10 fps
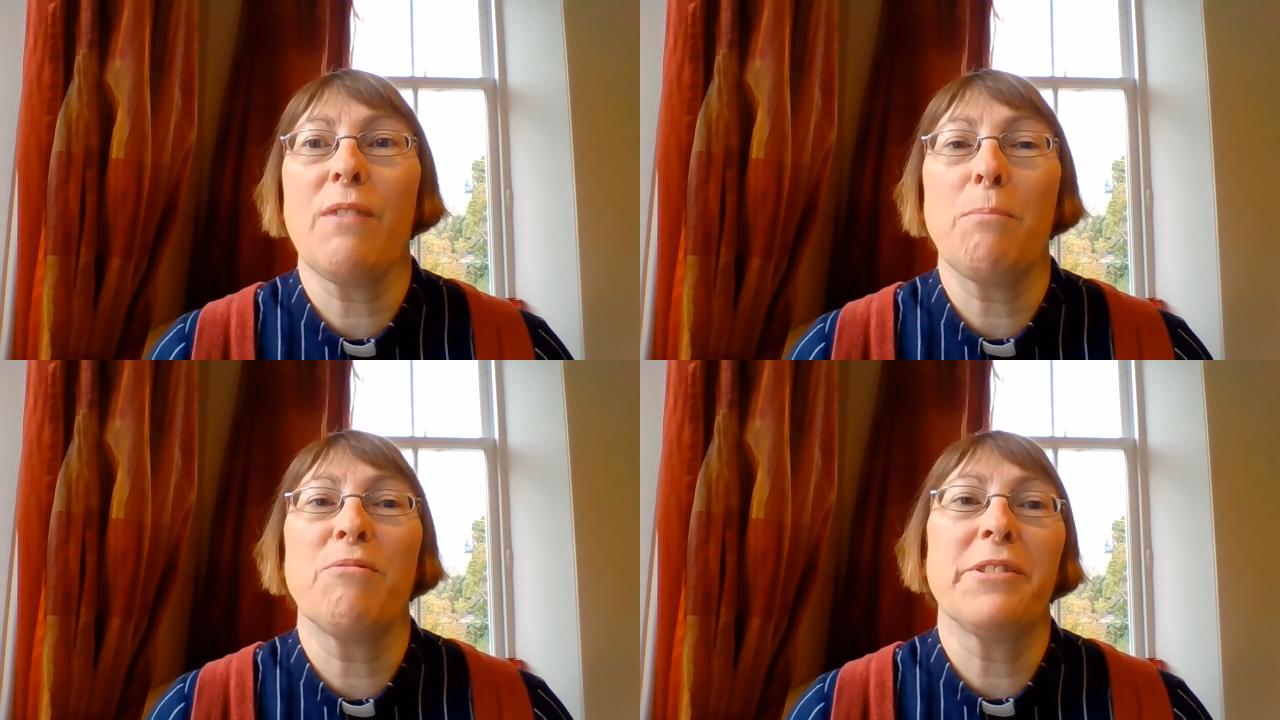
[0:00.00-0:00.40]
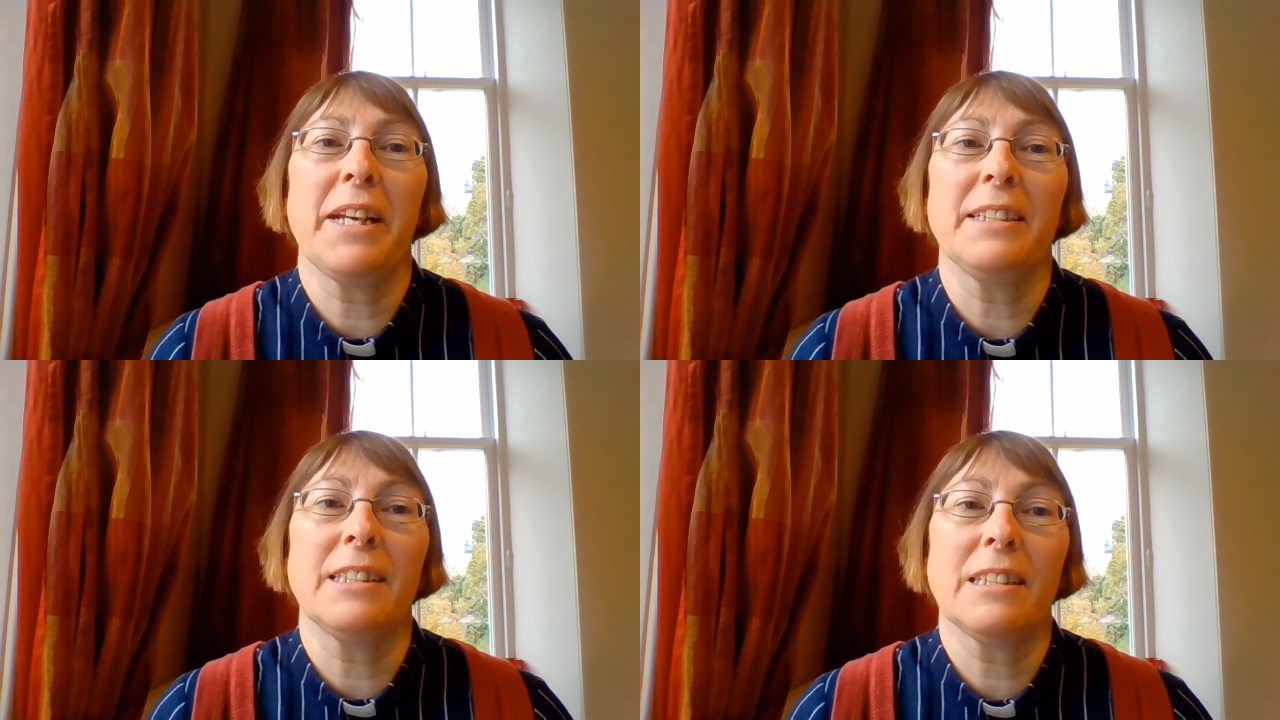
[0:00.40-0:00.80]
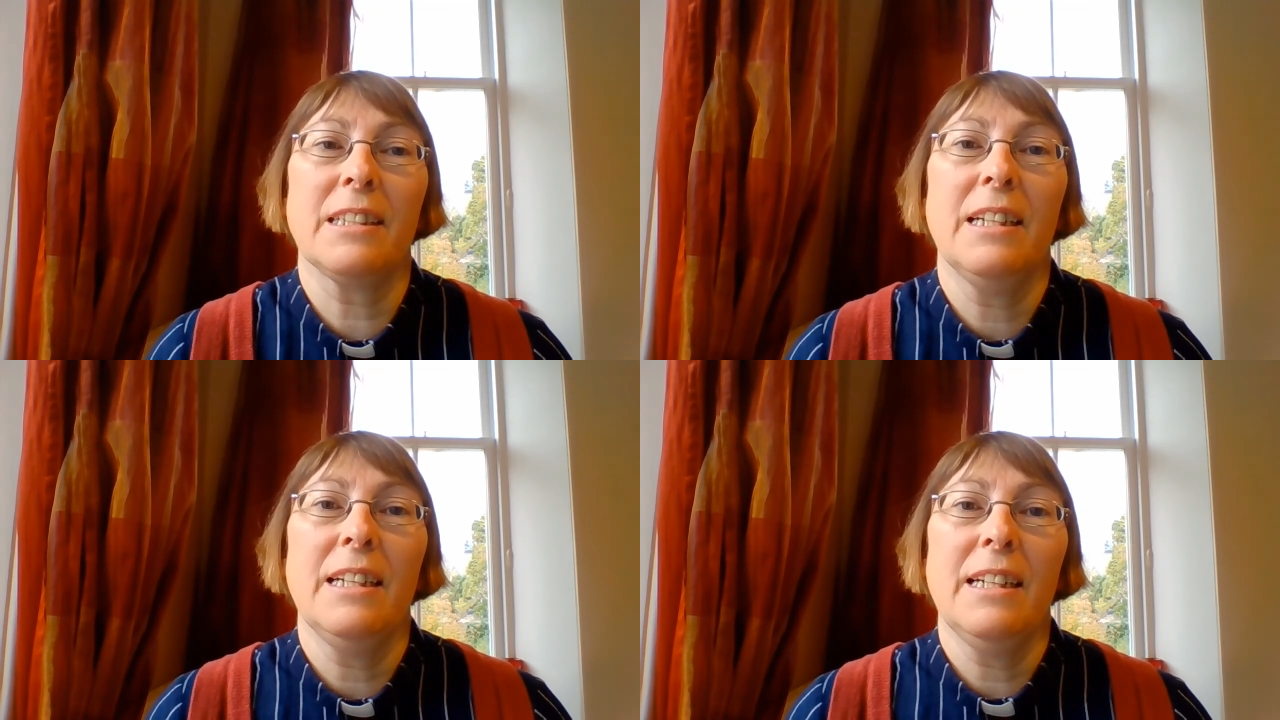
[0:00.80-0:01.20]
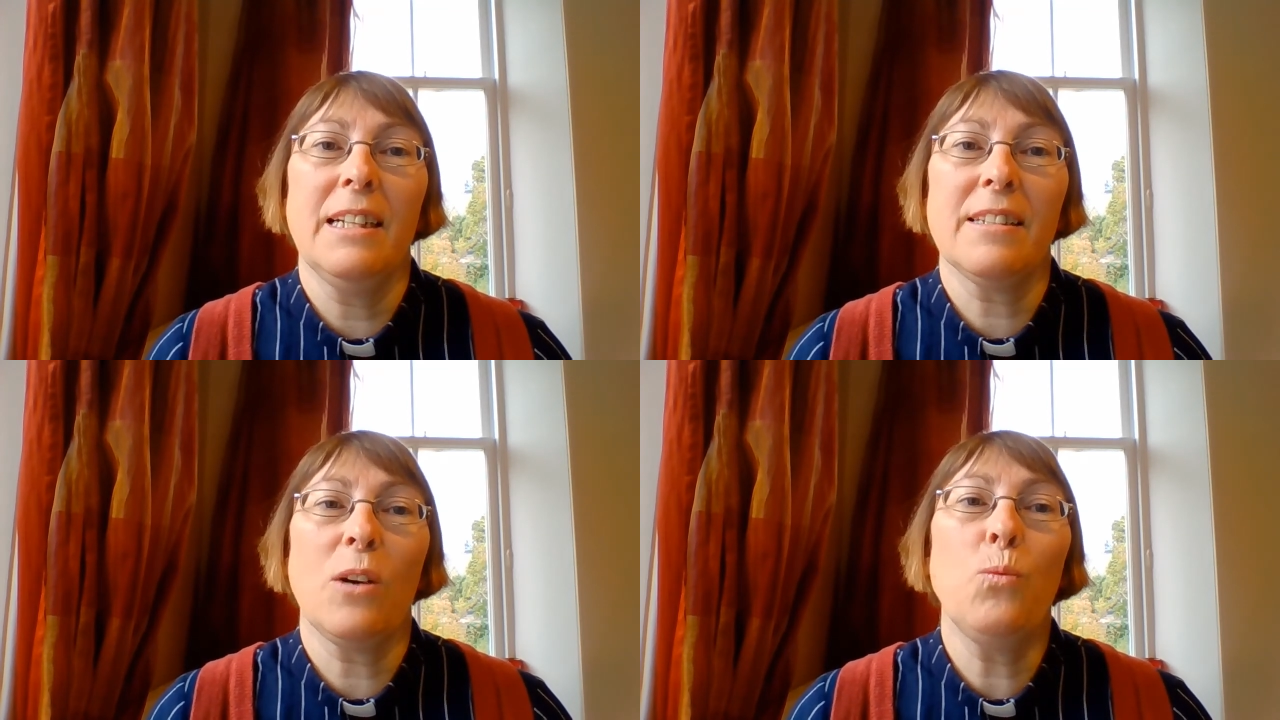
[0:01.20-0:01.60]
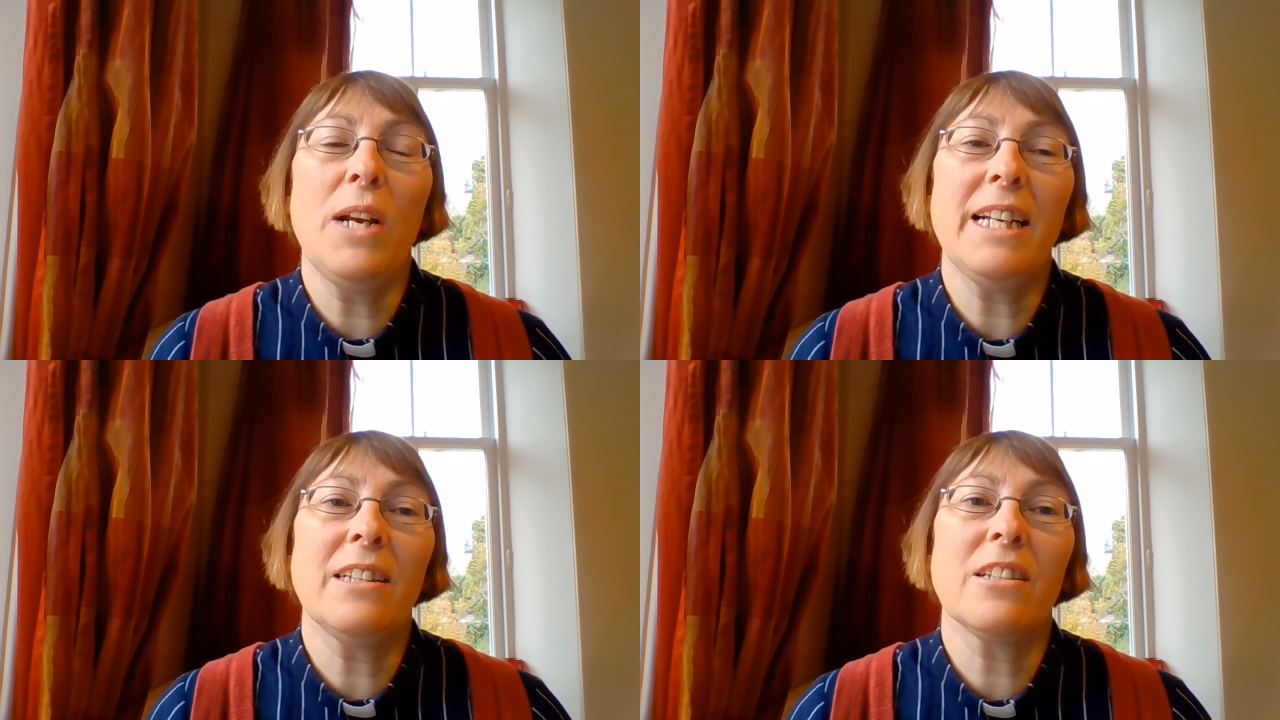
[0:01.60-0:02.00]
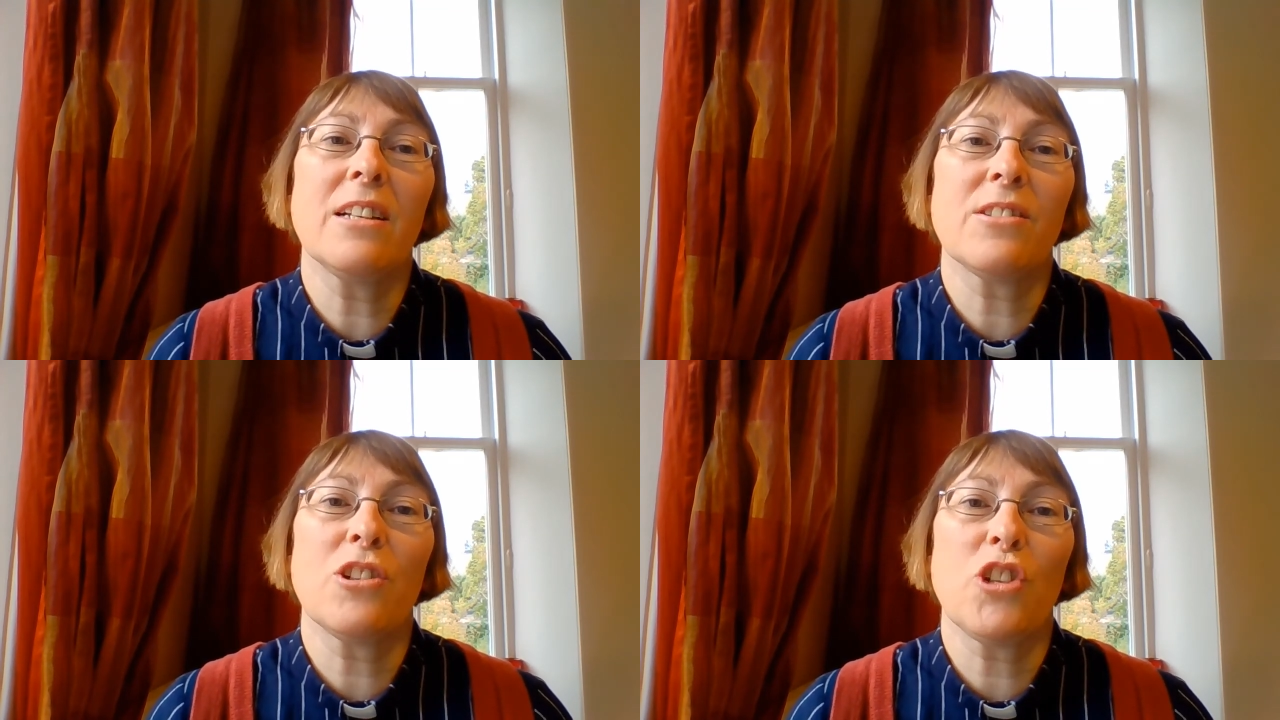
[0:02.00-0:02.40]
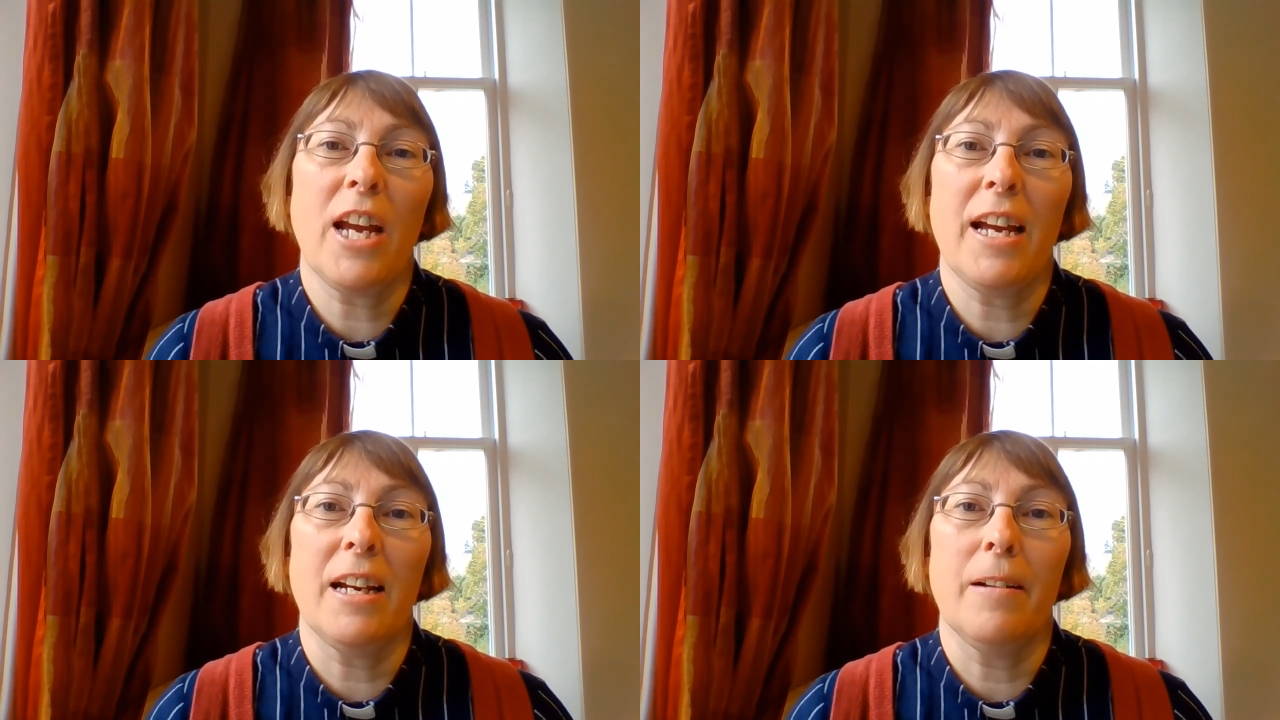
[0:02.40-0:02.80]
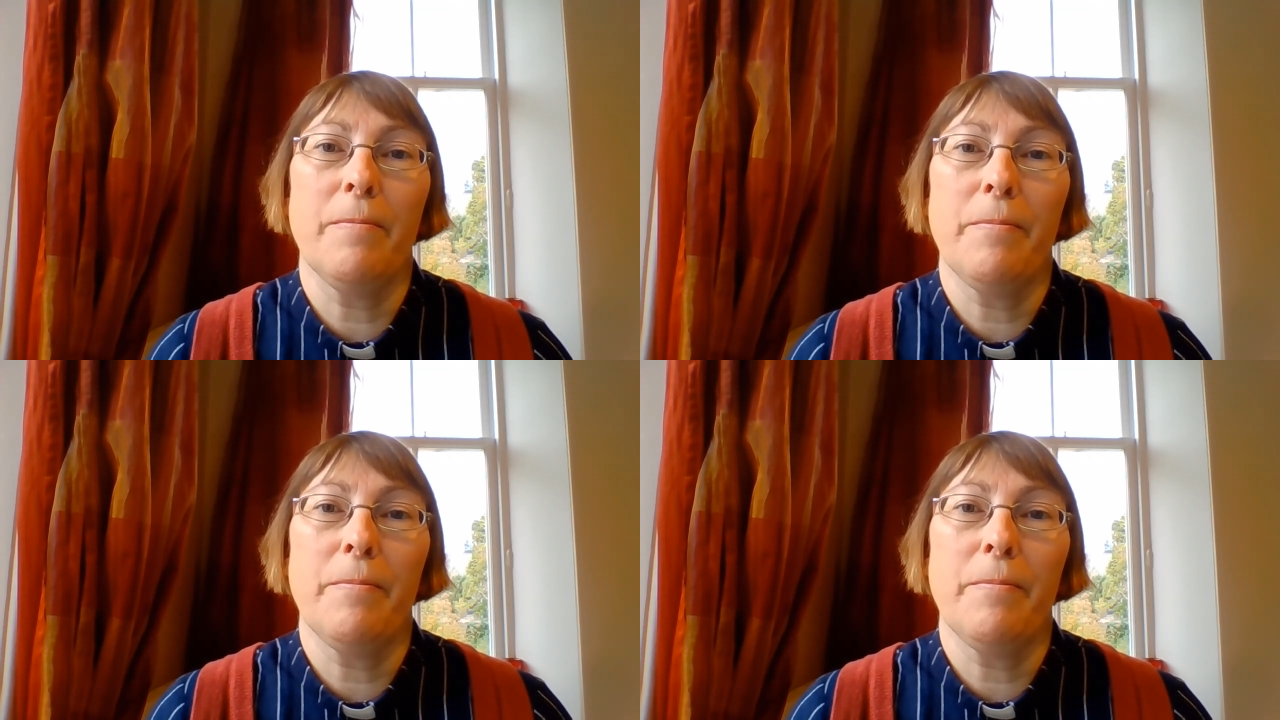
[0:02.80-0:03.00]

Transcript: represents. It's our willingness to share.